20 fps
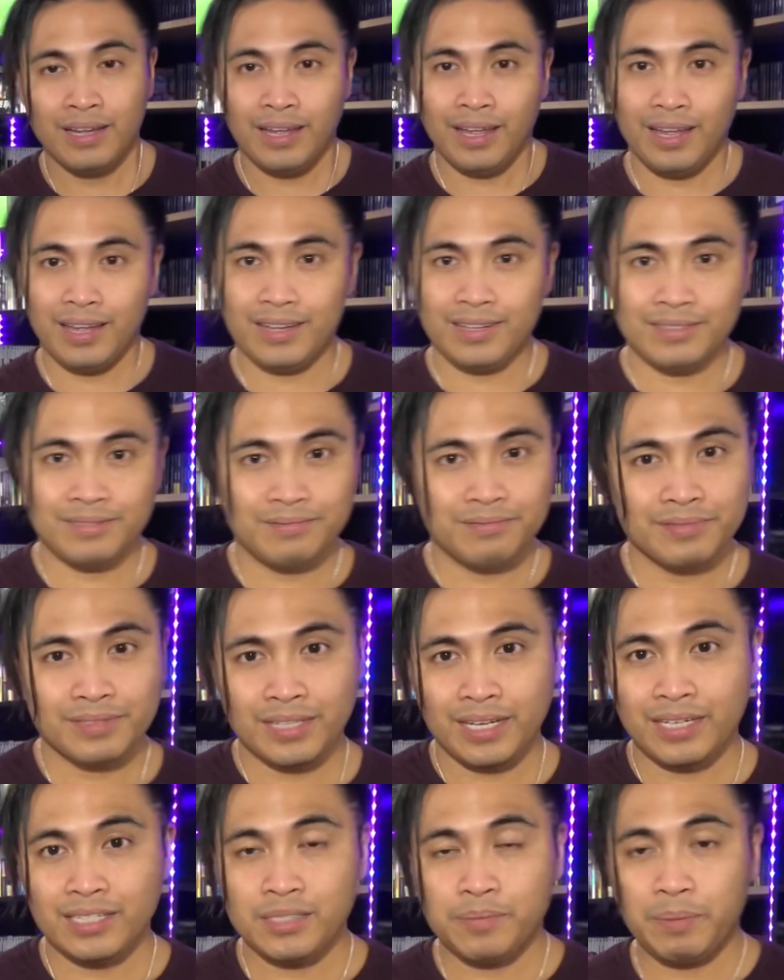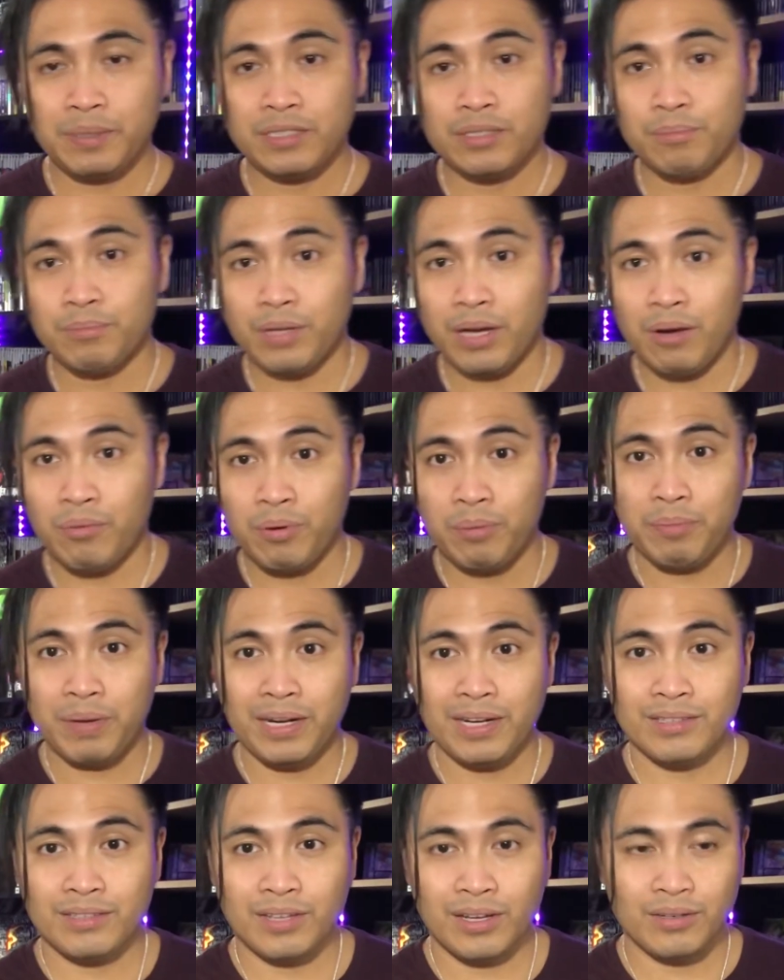and kind of spend some time with my
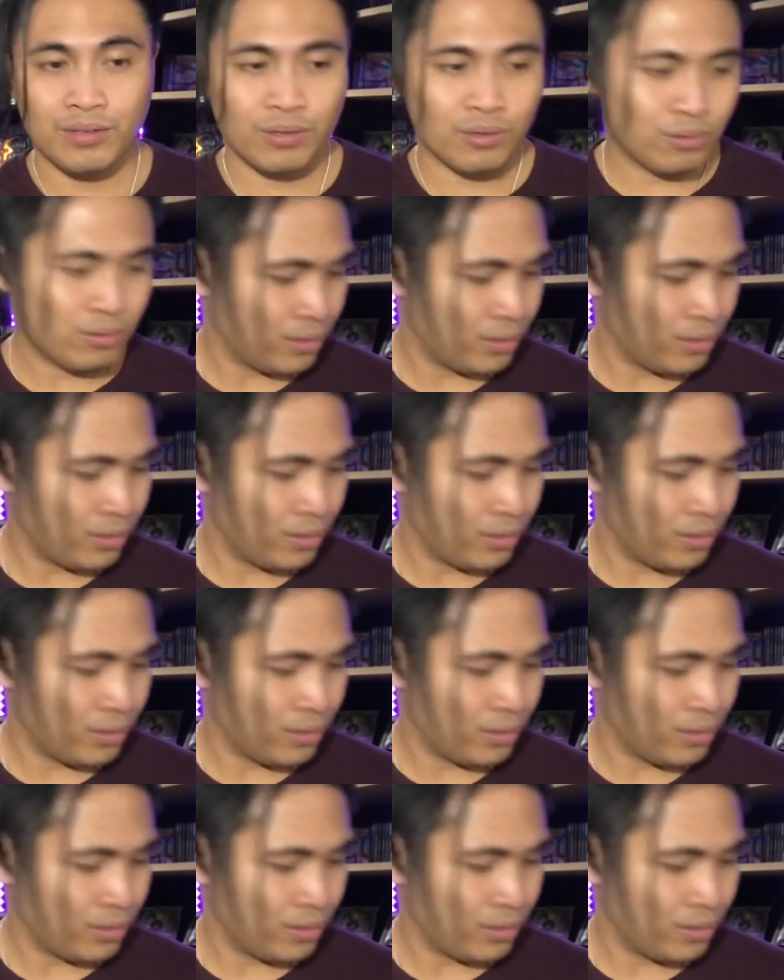Nintendo